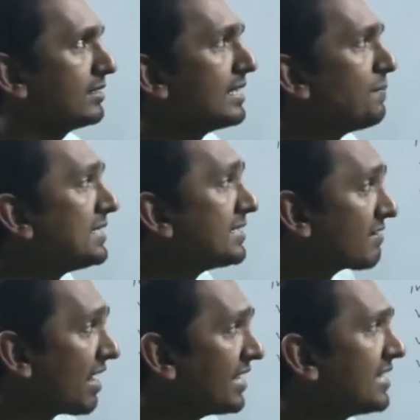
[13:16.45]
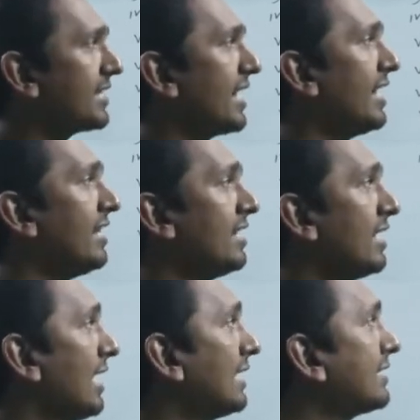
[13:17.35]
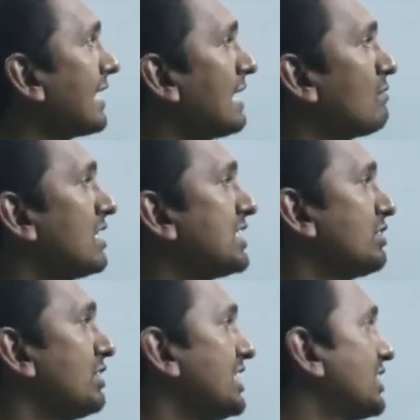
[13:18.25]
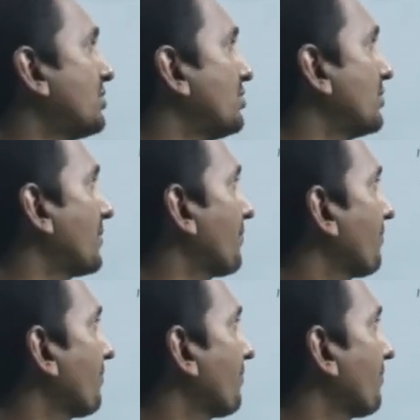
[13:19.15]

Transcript: that means running there, at the time is into.